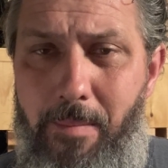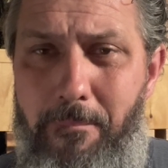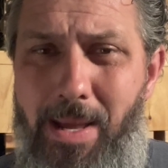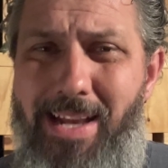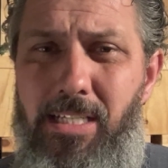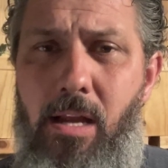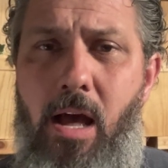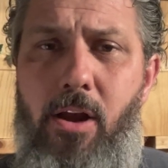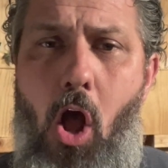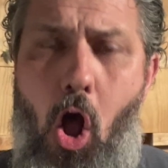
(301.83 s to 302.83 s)
but it's
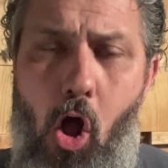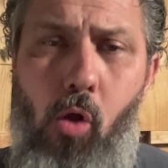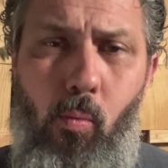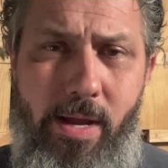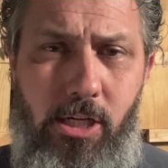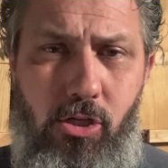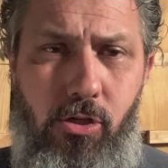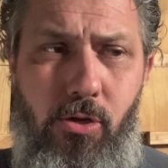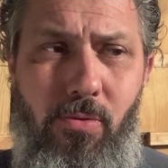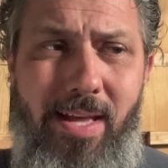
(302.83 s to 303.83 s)
not always
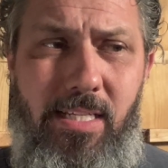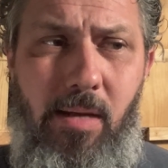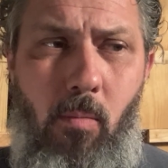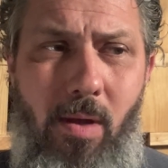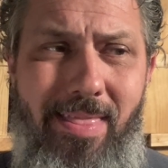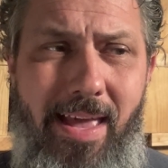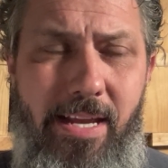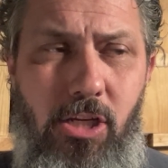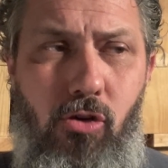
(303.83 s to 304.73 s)
true that someone that is